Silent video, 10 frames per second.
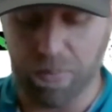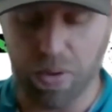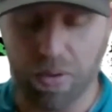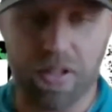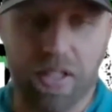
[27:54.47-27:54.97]

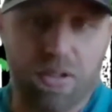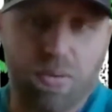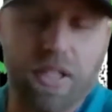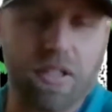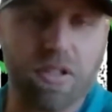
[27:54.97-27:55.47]
doing the things that
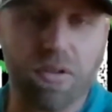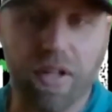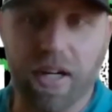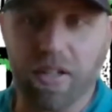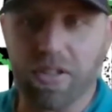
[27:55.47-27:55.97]
we need to do
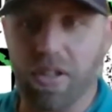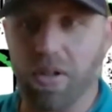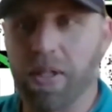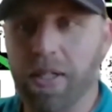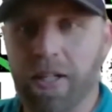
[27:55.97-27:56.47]
there.
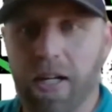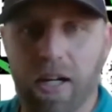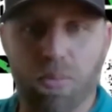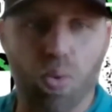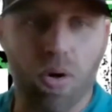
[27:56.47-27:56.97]
So
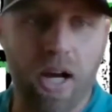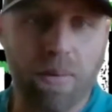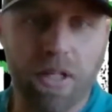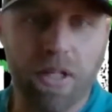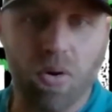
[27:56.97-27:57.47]
when
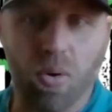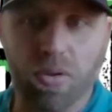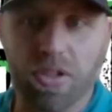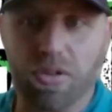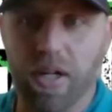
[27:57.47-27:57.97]
I'm getting
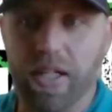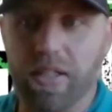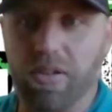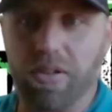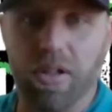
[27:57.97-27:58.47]
horses ready
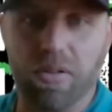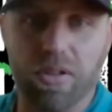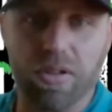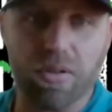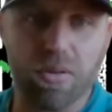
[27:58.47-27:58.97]
to go
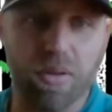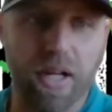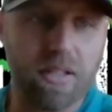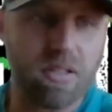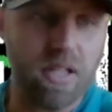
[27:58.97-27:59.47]
to a